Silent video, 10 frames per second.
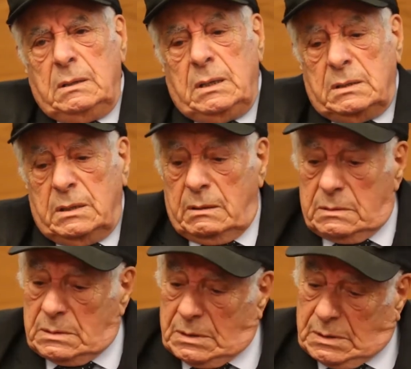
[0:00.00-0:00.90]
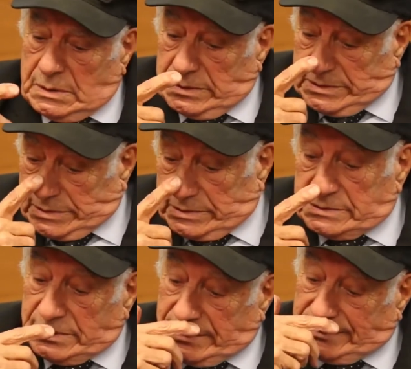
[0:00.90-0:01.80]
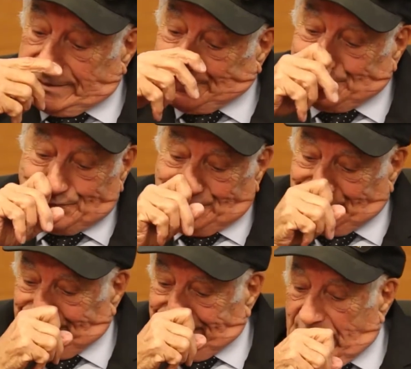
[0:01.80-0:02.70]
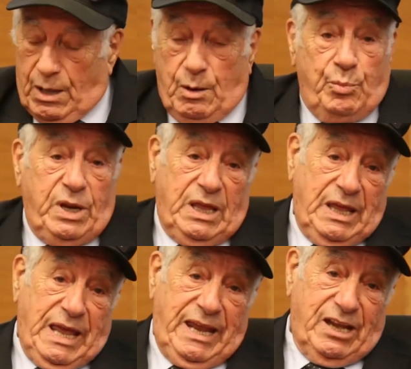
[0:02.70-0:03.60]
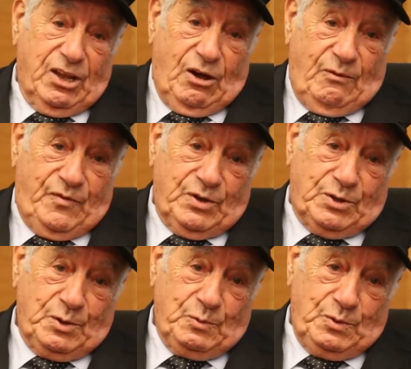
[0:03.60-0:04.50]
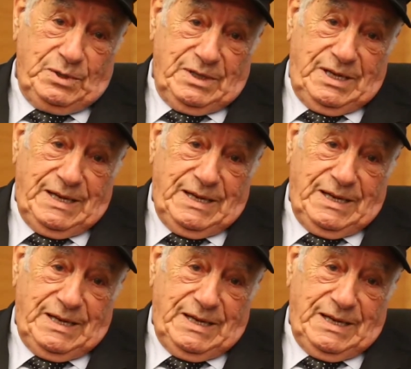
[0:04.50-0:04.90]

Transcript: And I said, sir, bringing aid and comfort to the wounded.